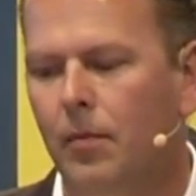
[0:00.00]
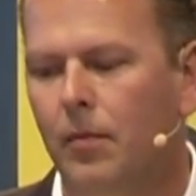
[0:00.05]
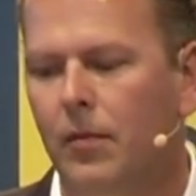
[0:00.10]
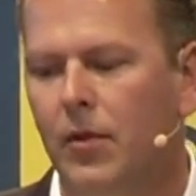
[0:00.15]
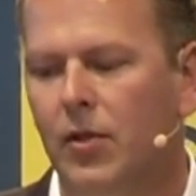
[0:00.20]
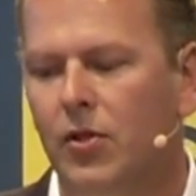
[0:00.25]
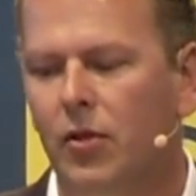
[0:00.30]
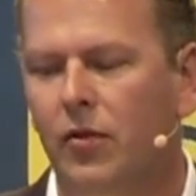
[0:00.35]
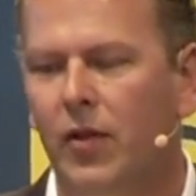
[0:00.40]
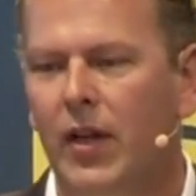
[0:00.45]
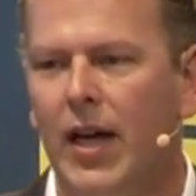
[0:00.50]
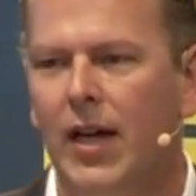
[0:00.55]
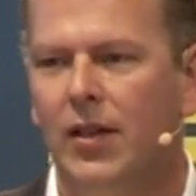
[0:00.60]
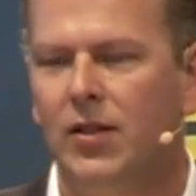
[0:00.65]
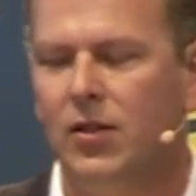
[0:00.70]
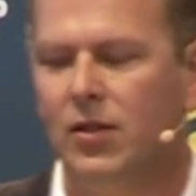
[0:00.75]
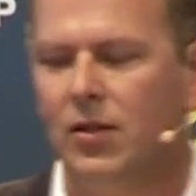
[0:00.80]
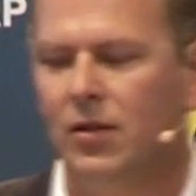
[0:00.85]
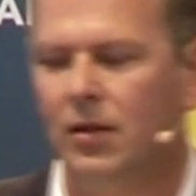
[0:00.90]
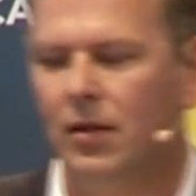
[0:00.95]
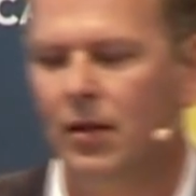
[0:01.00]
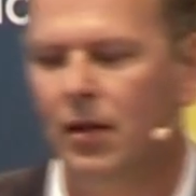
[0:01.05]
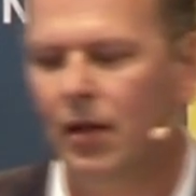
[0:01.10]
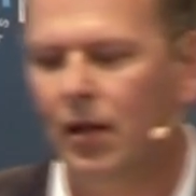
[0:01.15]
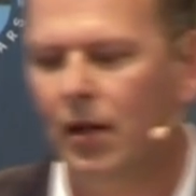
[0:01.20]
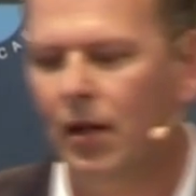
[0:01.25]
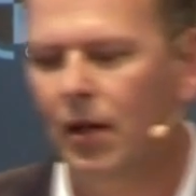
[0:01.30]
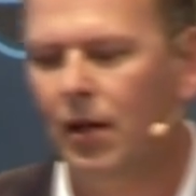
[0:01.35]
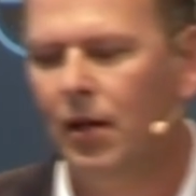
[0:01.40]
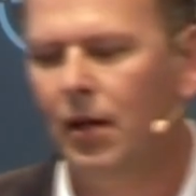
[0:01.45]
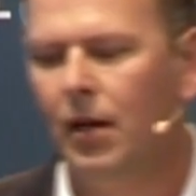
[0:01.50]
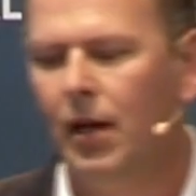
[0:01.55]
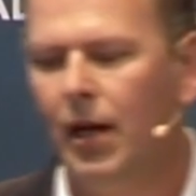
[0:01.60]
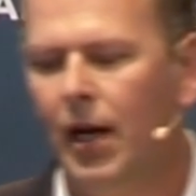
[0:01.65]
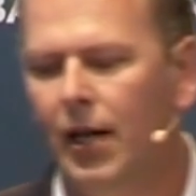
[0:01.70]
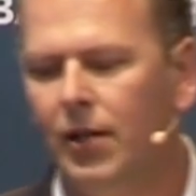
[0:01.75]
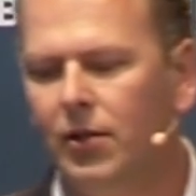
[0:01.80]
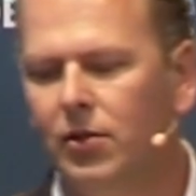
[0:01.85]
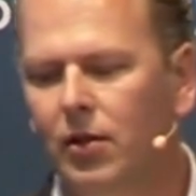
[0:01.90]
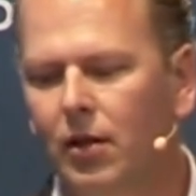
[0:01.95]
So DS
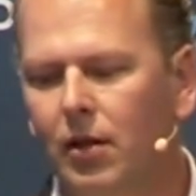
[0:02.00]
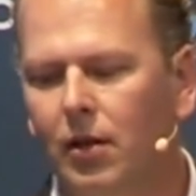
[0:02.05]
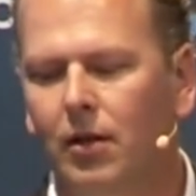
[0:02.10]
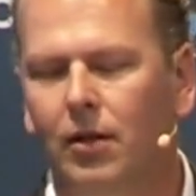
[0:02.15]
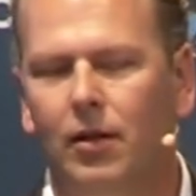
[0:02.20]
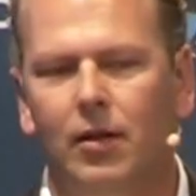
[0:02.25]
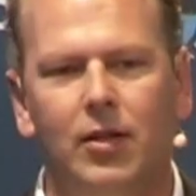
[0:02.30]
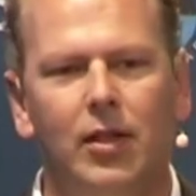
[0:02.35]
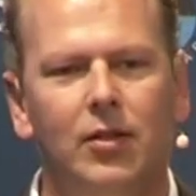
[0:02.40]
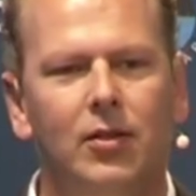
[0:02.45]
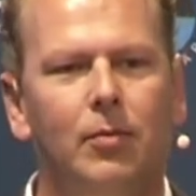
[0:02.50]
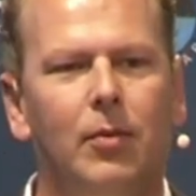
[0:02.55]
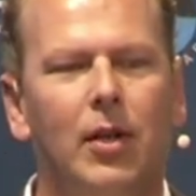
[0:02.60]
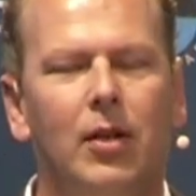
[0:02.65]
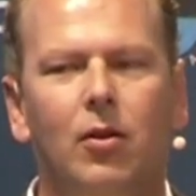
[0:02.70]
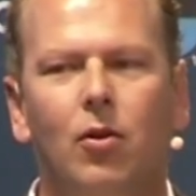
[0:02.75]
has a system that